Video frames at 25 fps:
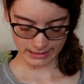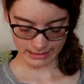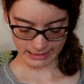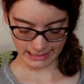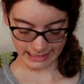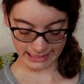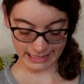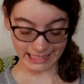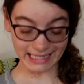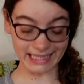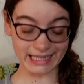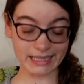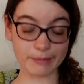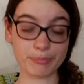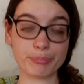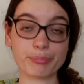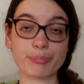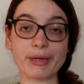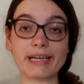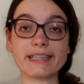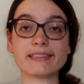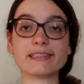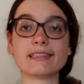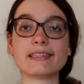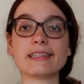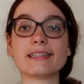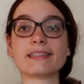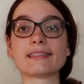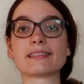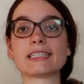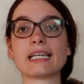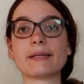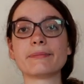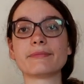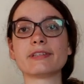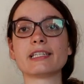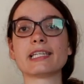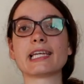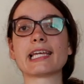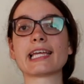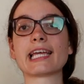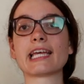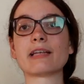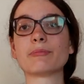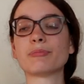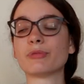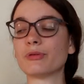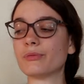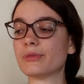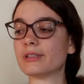And then basically the same thing
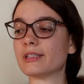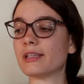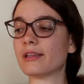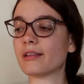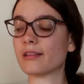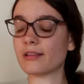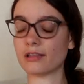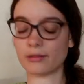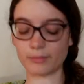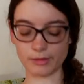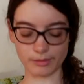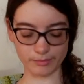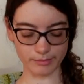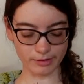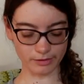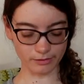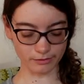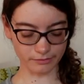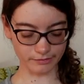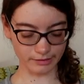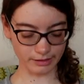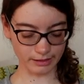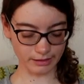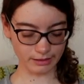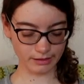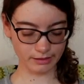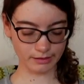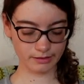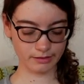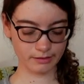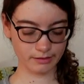again but with the thumb and middle finger.